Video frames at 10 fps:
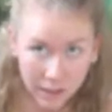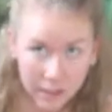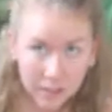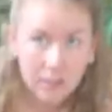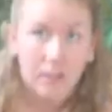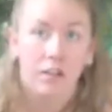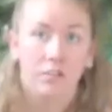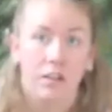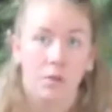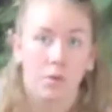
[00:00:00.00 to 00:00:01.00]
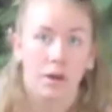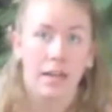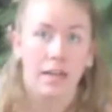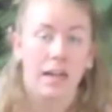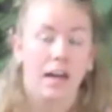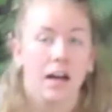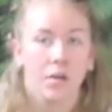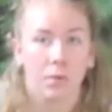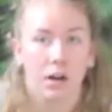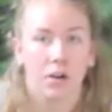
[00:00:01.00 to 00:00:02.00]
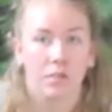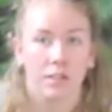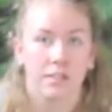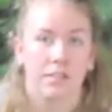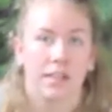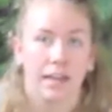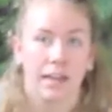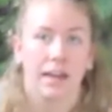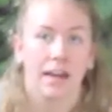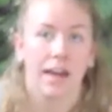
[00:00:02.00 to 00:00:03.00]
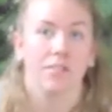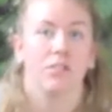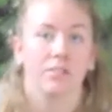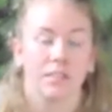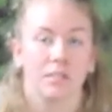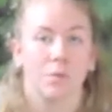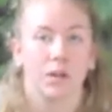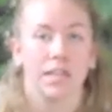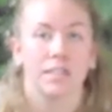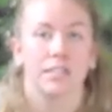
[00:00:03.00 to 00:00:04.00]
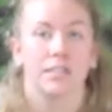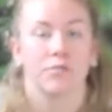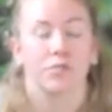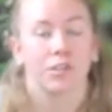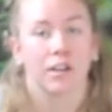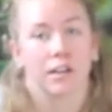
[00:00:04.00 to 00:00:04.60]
then you can lower your body. But obviously everyone's body is different.